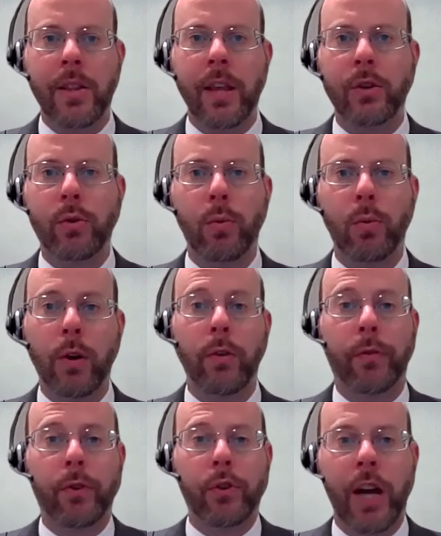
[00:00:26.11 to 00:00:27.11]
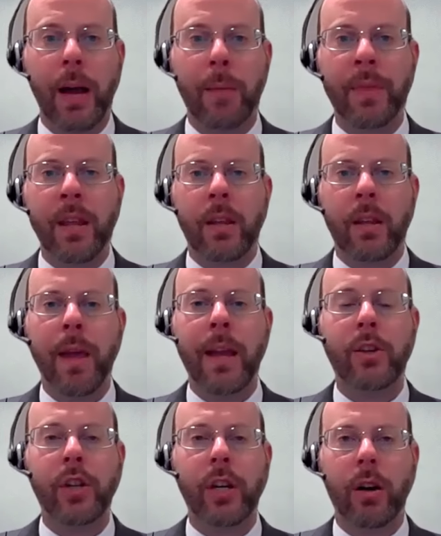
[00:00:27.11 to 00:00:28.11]
They do a wonderful job
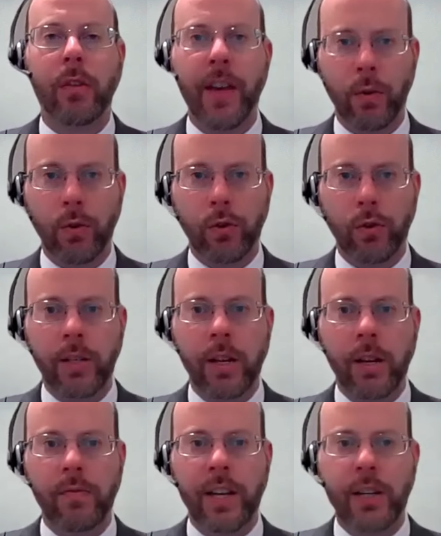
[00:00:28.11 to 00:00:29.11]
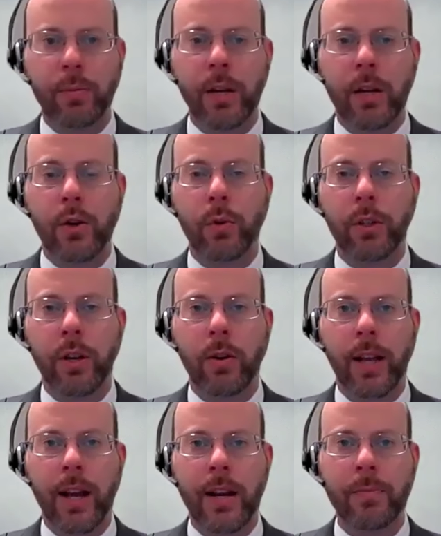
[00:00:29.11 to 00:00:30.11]
managing our federal transit investment in North
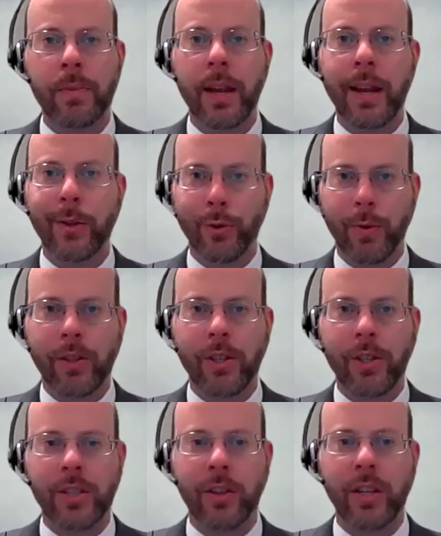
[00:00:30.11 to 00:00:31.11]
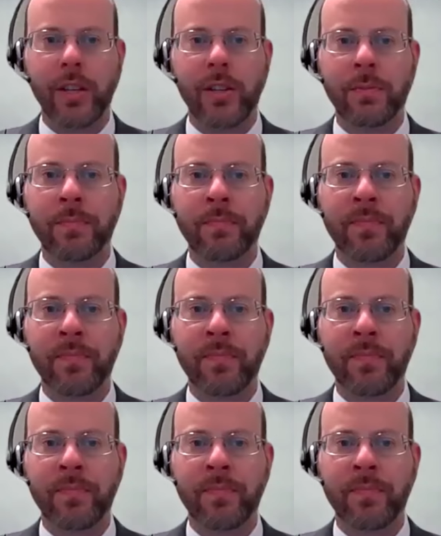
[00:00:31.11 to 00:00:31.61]
Carolina and throughout the Southeast.